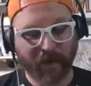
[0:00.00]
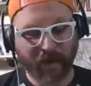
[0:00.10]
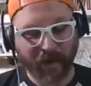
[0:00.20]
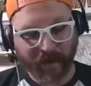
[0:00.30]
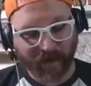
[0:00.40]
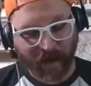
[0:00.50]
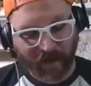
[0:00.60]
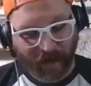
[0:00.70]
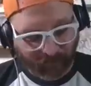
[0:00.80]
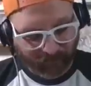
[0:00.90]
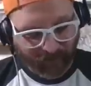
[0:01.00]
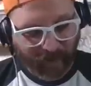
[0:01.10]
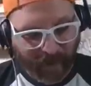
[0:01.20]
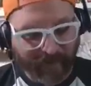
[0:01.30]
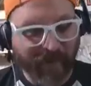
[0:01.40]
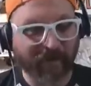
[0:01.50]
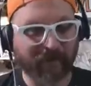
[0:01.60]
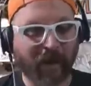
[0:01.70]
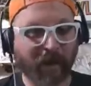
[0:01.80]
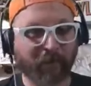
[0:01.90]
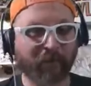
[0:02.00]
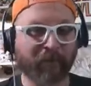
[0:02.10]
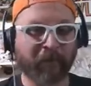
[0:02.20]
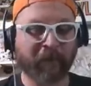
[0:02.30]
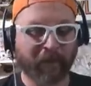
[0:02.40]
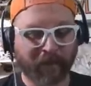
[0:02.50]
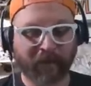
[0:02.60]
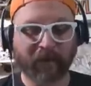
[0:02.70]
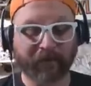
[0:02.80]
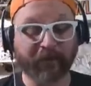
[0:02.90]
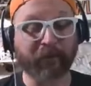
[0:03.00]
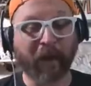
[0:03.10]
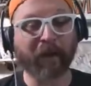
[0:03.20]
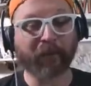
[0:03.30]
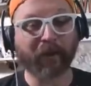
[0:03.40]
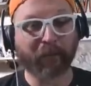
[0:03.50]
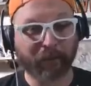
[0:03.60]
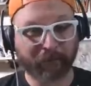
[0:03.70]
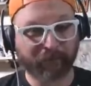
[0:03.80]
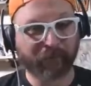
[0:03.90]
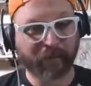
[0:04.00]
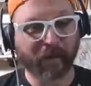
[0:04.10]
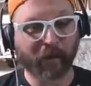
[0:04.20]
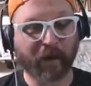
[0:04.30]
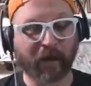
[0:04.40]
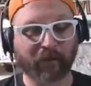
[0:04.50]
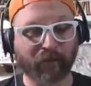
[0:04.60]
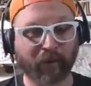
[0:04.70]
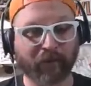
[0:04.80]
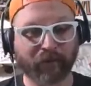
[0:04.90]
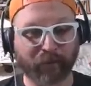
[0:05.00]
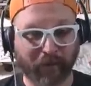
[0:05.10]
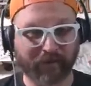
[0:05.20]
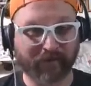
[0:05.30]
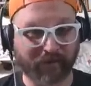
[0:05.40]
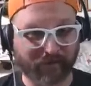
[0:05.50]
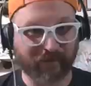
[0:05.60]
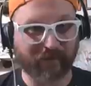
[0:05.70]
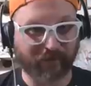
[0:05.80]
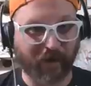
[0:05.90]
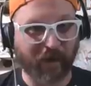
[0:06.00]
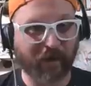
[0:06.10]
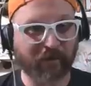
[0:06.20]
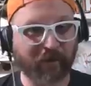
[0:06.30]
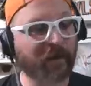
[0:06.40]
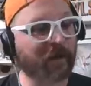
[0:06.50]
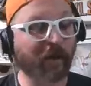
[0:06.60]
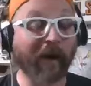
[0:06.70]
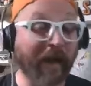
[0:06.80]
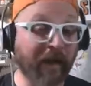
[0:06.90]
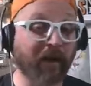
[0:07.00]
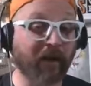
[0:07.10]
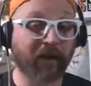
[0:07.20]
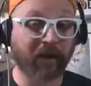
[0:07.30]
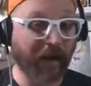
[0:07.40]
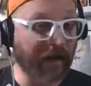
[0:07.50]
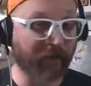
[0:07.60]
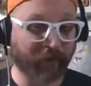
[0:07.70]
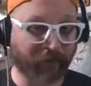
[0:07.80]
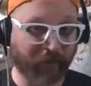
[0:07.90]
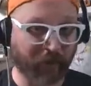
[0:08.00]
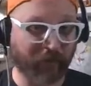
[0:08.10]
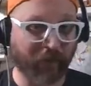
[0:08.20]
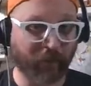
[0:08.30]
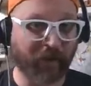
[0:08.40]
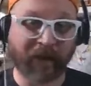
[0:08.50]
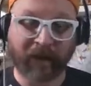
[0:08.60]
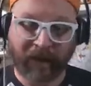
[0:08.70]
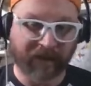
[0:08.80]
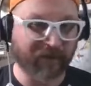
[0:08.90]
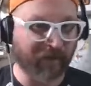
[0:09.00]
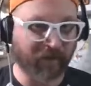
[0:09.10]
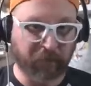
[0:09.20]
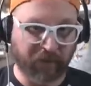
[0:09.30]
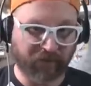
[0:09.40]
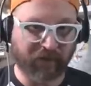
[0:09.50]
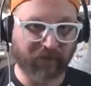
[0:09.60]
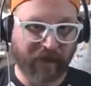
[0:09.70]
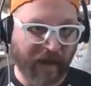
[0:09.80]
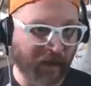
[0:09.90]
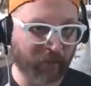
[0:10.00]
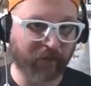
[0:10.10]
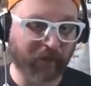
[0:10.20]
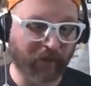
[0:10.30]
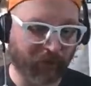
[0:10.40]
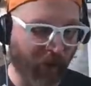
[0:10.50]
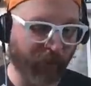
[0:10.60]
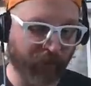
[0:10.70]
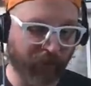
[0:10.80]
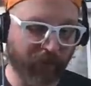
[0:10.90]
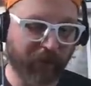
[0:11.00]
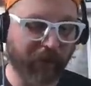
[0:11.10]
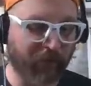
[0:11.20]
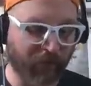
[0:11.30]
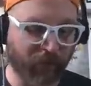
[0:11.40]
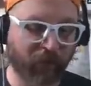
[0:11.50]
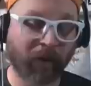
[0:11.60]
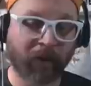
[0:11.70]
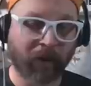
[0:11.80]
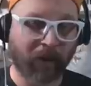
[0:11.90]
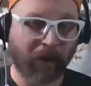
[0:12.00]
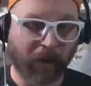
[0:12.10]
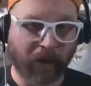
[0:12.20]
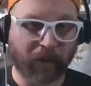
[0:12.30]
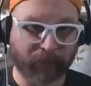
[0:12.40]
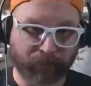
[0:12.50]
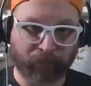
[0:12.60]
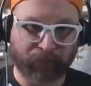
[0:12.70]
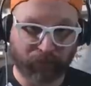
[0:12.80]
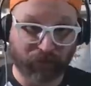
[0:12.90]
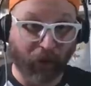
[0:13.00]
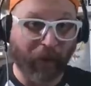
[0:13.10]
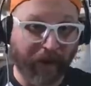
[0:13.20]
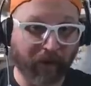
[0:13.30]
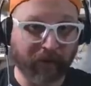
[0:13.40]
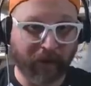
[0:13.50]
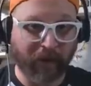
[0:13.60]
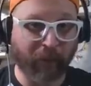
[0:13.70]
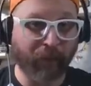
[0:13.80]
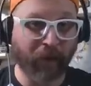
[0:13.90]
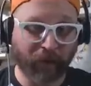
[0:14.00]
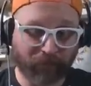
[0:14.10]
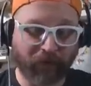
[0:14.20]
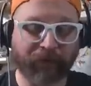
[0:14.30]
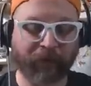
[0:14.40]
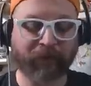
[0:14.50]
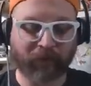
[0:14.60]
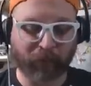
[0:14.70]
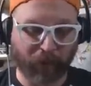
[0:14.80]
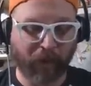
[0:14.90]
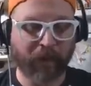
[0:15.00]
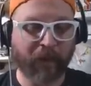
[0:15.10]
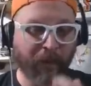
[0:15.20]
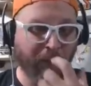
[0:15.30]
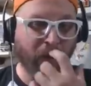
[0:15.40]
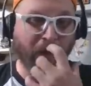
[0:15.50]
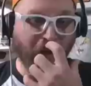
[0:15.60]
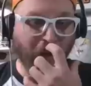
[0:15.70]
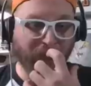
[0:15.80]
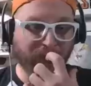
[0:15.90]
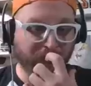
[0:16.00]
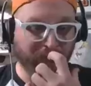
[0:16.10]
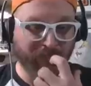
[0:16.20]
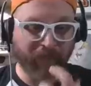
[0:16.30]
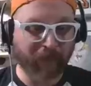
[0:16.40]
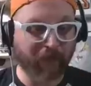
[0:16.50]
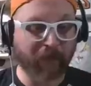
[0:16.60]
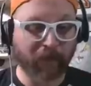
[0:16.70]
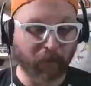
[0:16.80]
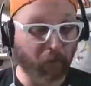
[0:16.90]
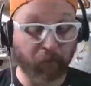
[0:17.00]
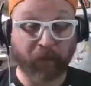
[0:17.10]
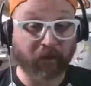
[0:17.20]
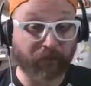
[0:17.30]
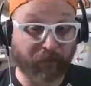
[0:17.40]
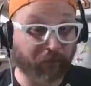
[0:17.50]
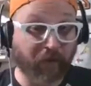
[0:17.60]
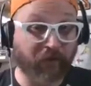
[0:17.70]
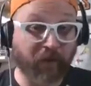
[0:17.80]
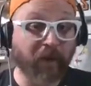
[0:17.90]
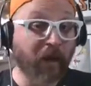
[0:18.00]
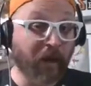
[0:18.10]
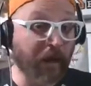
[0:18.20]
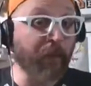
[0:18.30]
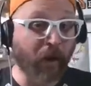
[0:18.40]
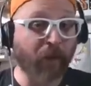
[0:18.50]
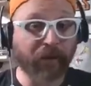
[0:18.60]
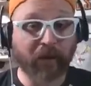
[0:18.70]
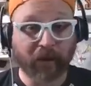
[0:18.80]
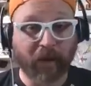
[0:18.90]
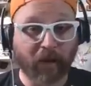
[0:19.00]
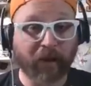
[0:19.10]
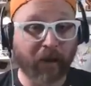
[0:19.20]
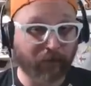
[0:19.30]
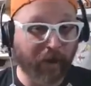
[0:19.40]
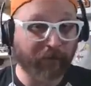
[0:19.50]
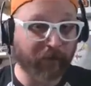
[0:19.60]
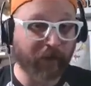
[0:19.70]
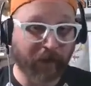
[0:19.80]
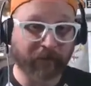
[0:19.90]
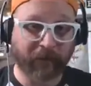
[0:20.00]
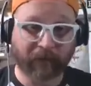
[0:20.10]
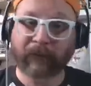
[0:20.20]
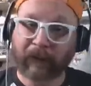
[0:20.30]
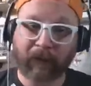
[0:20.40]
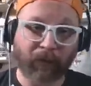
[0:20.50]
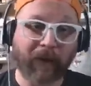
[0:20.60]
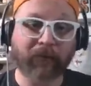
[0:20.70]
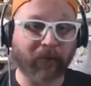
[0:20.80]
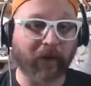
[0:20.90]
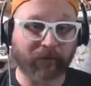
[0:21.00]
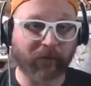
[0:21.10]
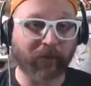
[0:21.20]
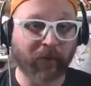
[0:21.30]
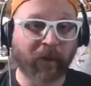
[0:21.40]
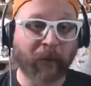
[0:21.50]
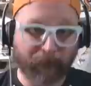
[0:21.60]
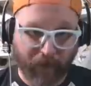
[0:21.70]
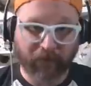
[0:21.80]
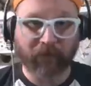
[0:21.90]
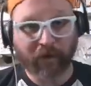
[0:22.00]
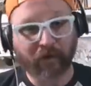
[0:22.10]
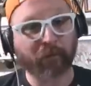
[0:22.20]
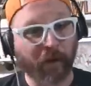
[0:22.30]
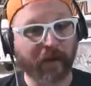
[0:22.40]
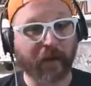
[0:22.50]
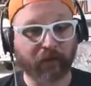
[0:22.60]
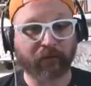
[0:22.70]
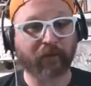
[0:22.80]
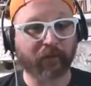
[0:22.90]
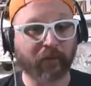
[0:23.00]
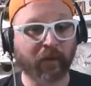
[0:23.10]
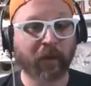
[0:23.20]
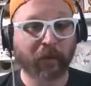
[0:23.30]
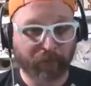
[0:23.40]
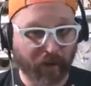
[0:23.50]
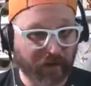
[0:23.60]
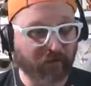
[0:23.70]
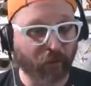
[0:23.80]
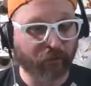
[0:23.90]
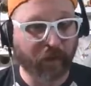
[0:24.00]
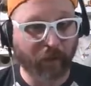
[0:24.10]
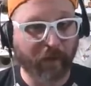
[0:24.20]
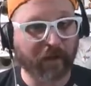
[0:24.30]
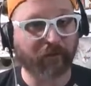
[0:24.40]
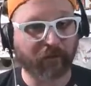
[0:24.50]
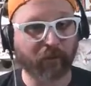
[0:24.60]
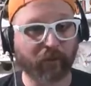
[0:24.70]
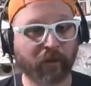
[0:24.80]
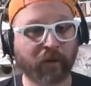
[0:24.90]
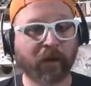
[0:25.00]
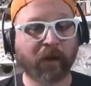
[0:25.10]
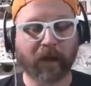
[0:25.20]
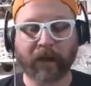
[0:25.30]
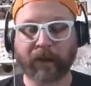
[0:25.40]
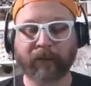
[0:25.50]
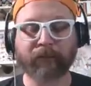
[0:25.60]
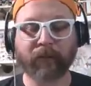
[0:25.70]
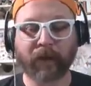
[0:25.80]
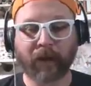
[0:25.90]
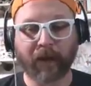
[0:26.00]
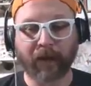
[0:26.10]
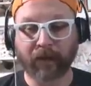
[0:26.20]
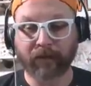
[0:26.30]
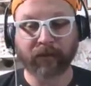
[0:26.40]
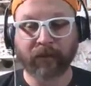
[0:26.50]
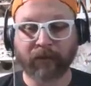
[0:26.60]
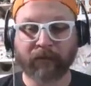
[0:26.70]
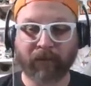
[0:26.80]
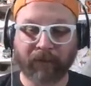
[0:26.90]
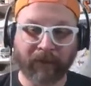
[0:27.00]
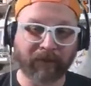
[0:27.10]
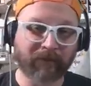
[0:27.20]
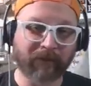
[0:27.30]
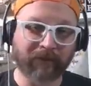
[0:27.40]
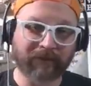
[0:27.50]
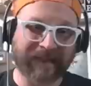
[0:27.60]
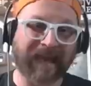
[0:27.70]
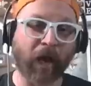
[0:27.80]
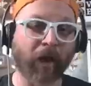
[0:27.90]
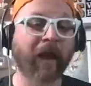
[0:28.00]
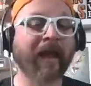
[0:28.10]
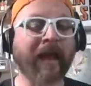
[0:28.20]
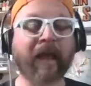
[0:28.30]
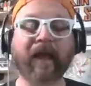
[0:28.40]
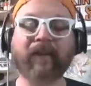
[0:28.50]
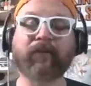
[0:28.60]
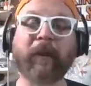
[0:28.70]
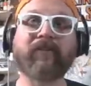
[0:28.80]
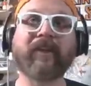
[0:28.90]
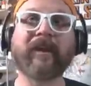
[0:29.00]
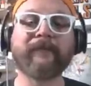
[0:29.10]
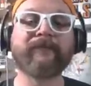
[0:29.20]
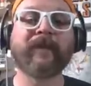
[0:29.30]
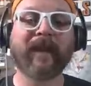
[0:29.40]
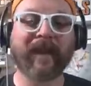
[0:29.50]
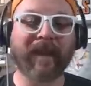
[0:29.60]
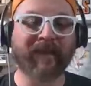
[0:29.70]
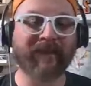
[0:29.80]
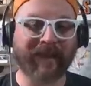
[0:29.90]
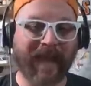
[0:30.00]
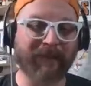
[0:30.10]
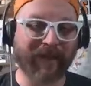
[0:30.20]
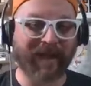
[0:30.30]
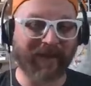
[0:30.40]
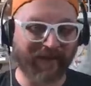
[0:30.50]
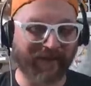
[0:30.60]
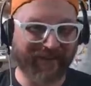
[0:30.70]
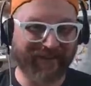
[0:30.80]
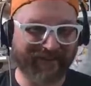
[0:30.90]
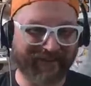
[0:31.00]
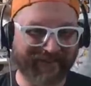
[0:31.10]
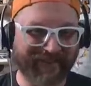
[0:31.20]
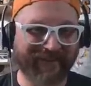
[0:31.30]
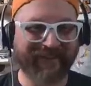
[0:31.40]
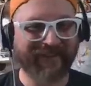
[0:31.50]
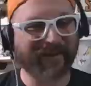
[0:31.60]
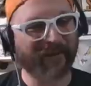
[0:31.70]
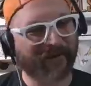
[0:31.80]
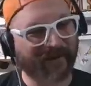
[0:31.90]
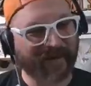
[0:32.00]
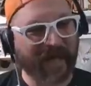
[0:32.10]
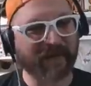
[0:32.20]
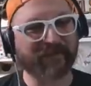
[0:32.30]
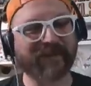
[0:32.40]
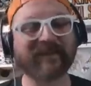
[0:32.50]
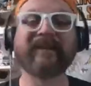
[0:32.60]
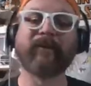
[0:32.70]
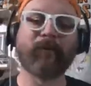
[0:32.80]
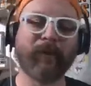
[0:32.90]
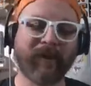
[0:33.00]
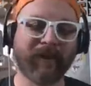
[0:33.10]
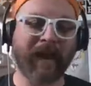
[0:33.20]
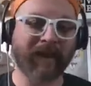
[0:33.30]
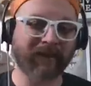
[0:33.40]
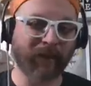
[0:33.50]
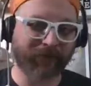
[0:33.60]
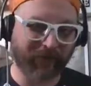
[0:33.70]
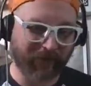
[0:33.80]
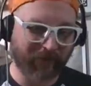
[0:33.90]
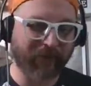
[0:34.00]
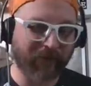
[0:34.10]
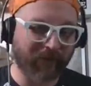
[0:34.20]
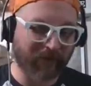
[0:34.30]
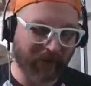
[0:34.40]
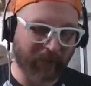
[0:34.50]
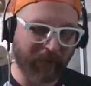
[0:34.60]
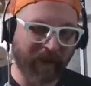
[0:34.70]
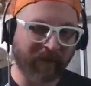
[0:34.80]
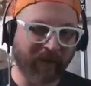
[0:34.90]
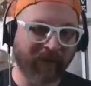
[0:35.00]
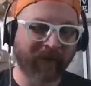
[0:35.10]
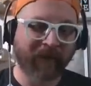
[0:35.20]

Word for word: And, and I, I said at that time, this might be a you know kind of one of those blessings in disguise. You know, hate it, hate it for Cedric Tillman, hate that he's missed these games and this opportunity to uh, show out and, and put himself on display. Um, because face it, he probably could have gone and got drafted in the, in the later rounds last year based on his breakout season, but he chose to come back to school. Um, and then to, to get hurt, especially in the game he got hurt in, mm-hmm. you know, a game that really had no significance and didn't matter.